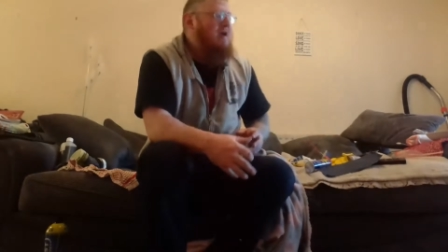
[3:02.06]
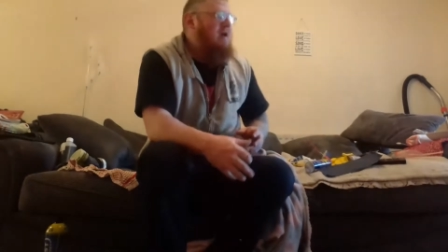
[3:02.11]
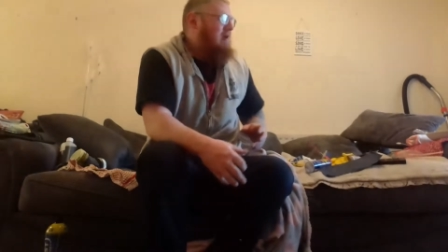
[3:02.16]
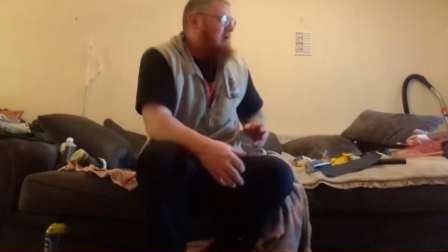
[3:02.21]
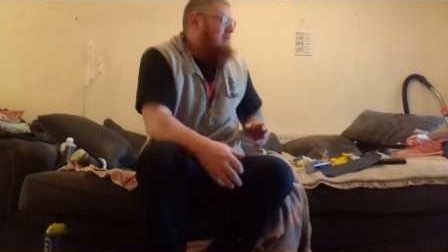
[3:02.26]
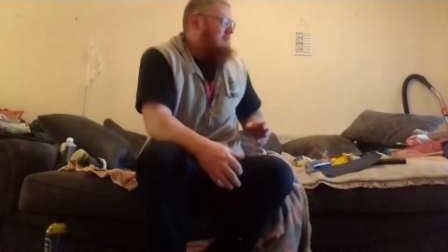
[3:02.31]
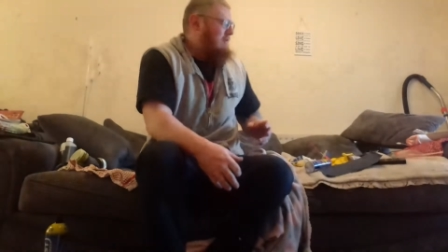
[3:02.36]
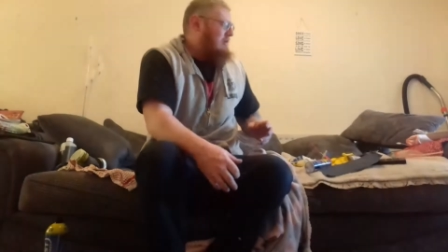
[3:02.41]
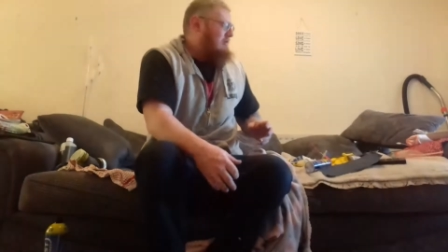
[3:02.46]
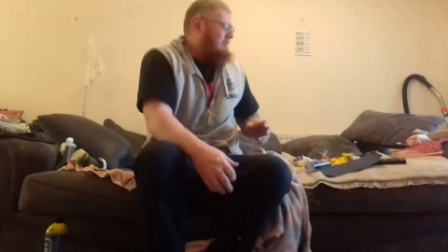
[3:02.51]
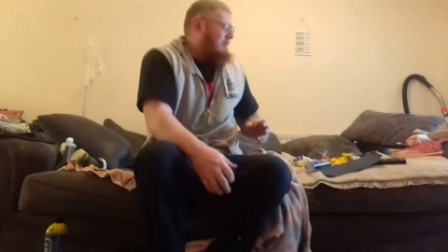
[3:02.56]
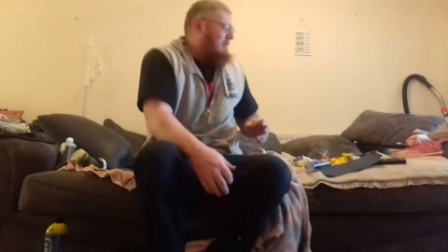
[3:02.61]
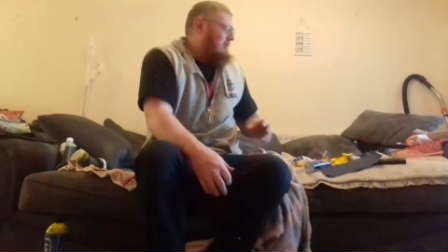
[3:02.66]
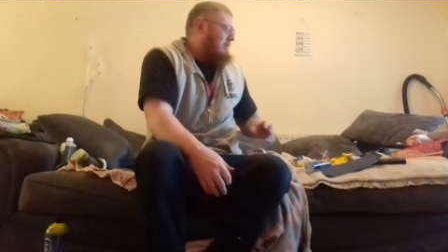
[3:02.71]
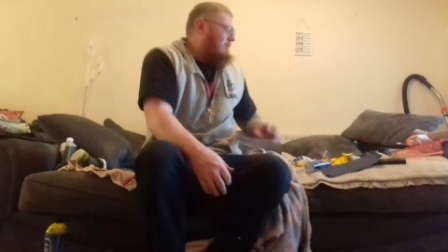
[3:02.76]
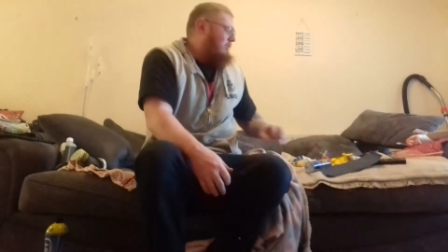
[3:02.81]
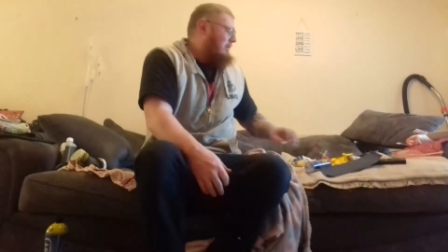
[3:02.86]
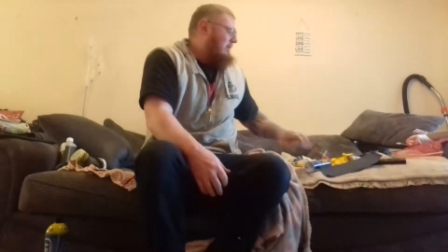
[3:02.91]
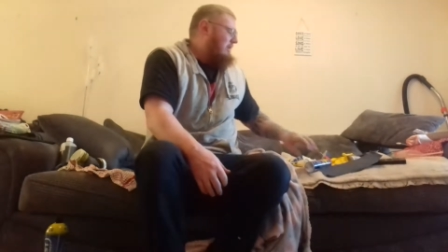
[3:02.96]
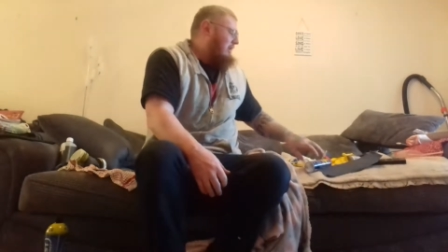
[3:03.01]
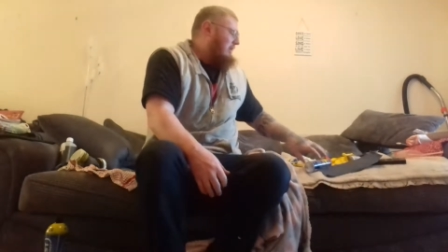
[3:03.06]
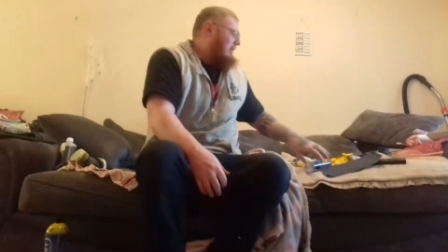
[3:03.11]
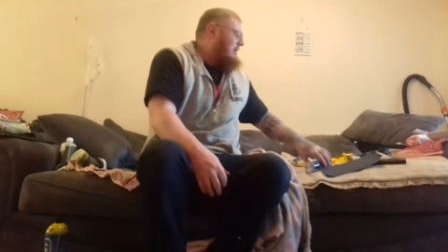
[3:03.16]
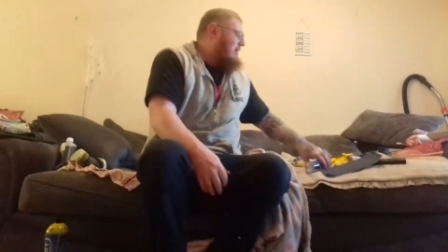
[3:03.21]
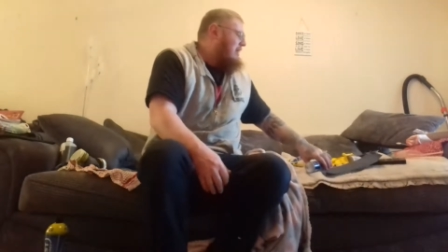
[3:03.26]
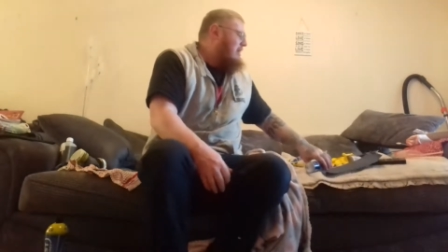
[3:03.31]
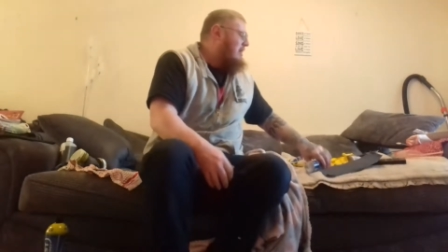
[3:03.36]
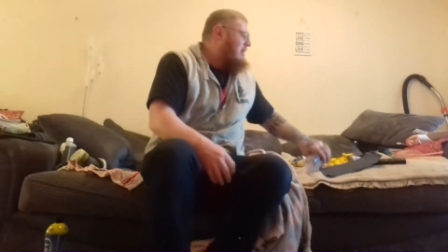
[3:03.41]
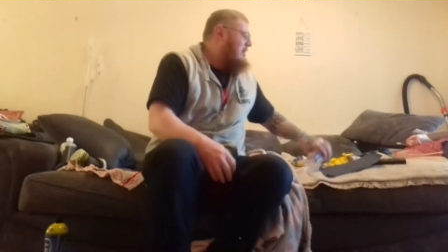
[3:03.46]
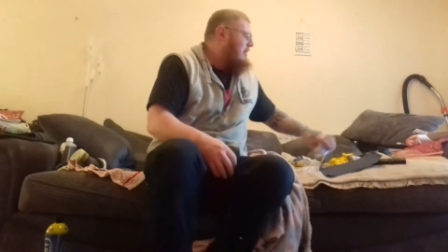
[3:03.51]
very, very quickly.
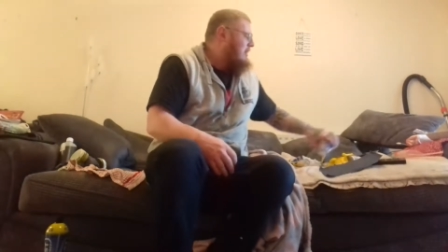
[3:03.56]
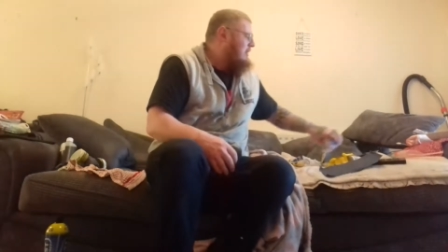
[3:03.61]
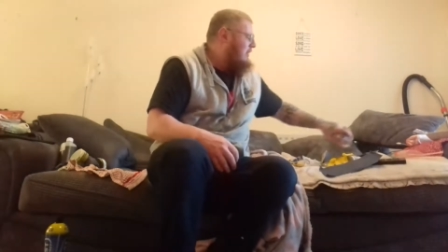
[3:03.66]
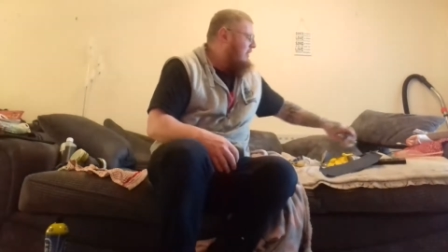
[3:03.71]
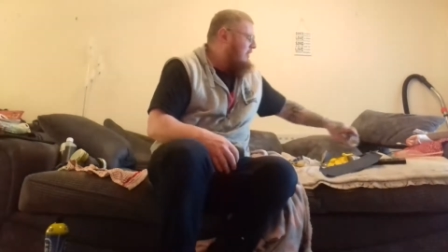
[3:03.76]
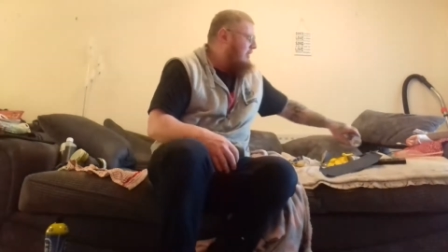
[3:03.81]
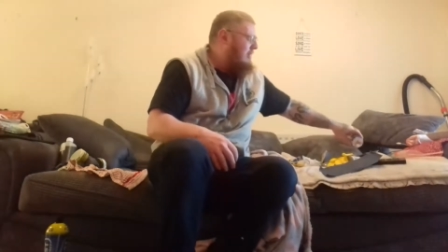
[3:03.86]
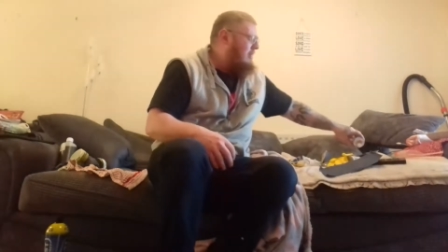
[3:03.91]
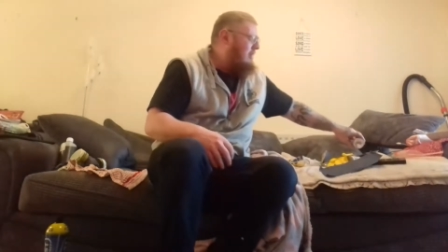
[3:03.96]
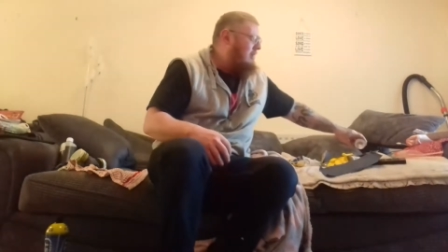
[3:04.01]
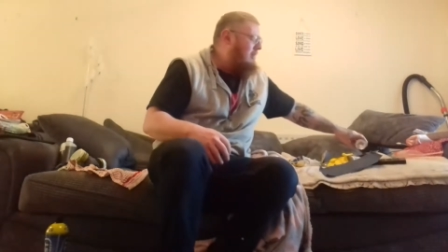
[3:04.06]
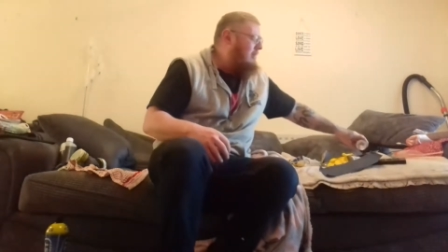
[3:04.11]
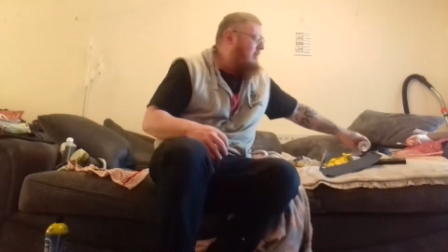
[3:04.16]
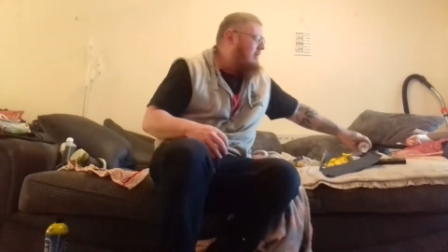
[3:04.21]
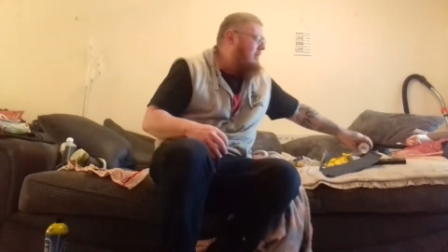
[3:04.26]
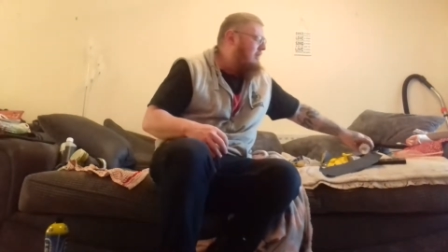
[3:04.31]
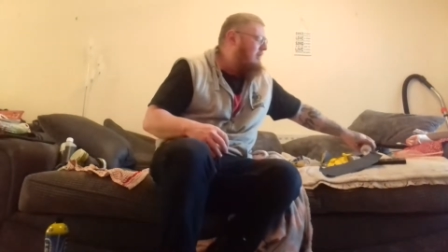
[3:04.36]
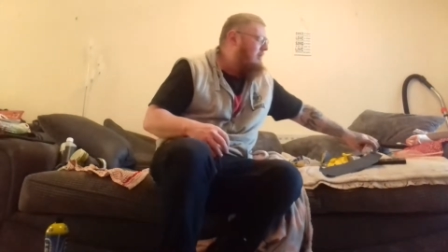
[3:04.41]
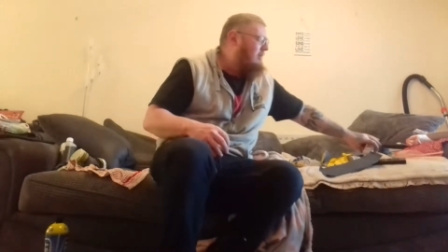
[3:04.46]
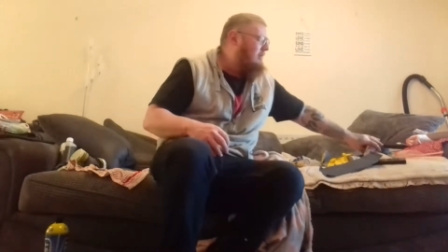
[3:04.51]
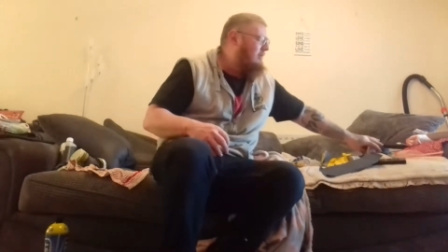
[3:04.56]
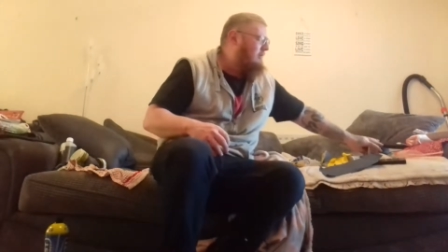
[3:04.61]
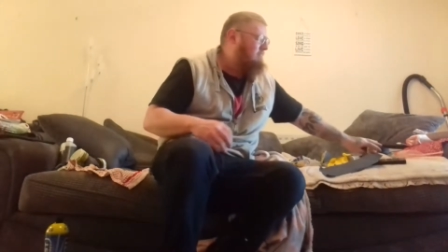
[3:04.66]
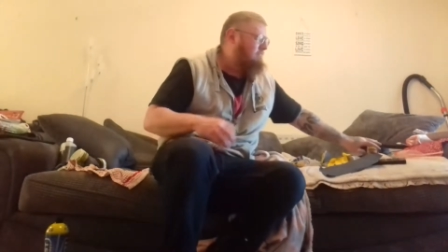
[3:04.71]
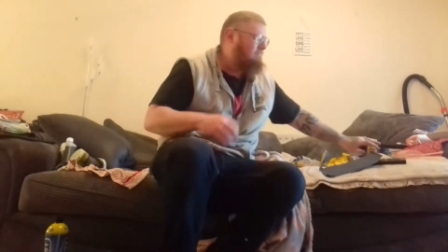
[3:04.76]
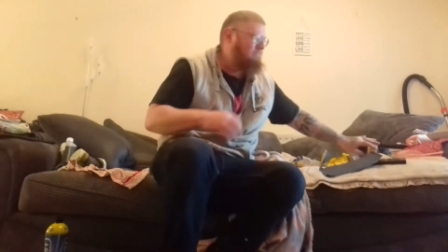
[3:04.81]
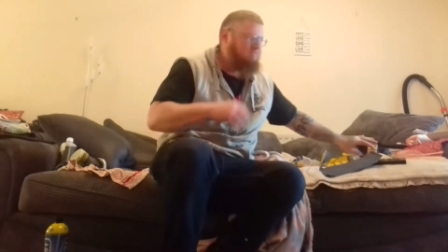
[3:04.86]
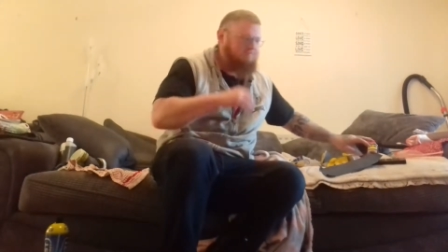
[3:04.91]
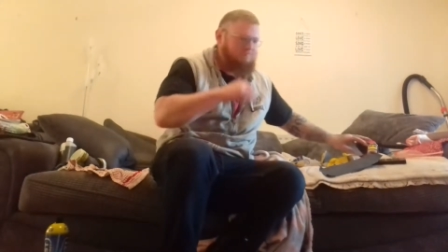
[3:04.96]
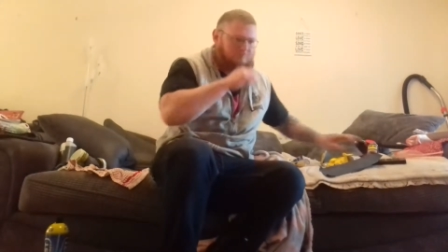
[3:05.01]

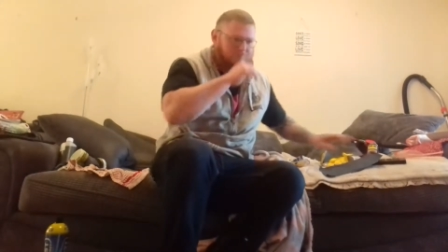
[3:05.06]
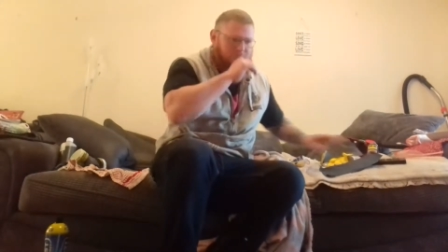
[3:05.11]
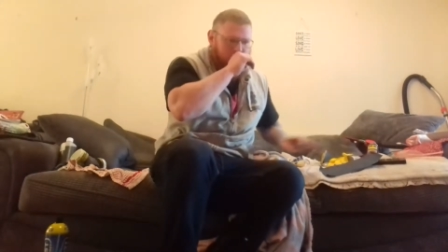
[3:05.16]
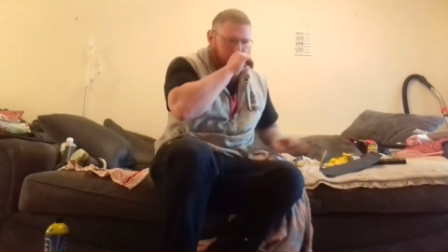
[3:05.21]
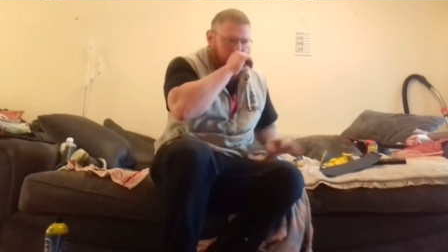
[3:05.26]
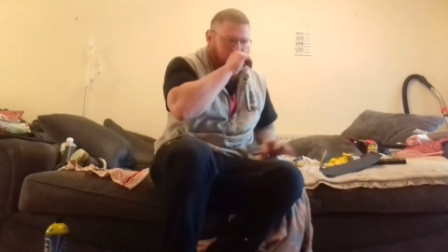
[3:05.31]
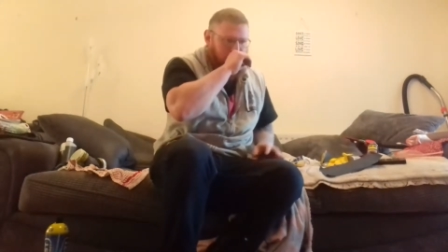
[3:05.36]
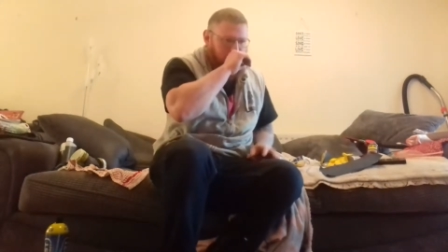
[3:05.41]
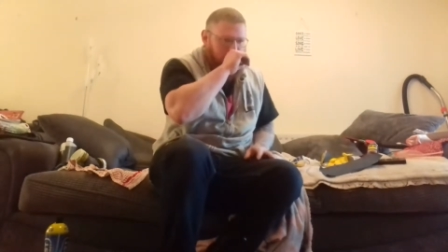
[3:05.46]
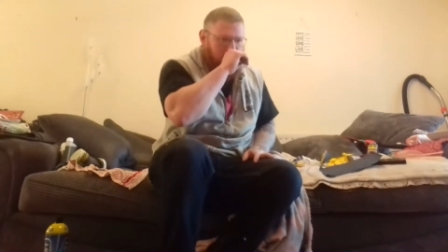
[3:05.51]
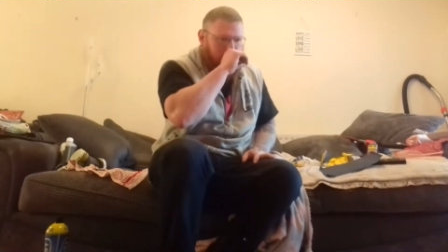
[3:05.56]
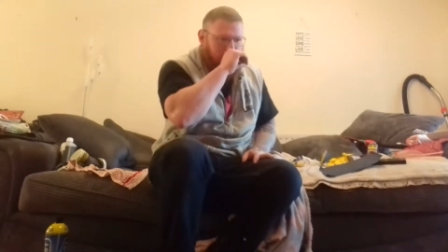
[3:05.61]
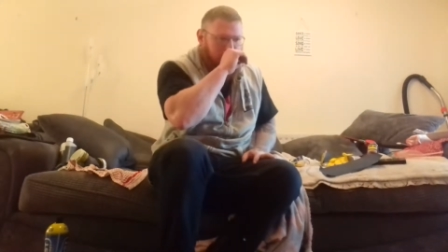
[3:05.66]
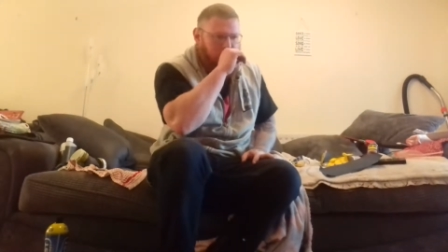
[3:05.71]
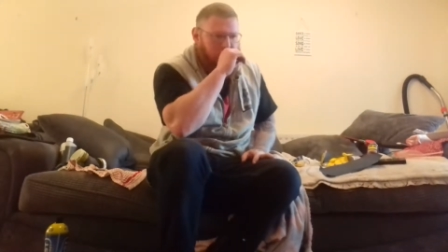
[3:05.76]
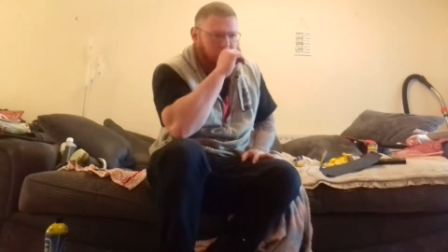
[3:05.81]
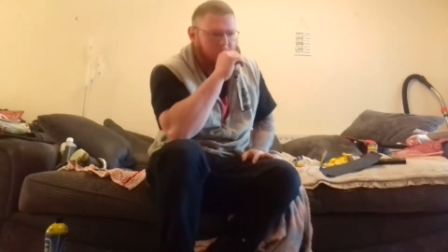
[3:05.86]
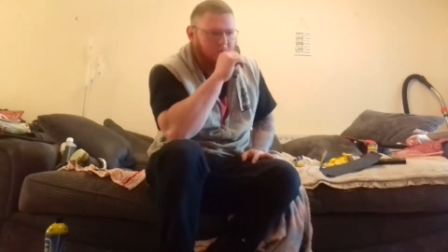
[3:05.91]
Excuse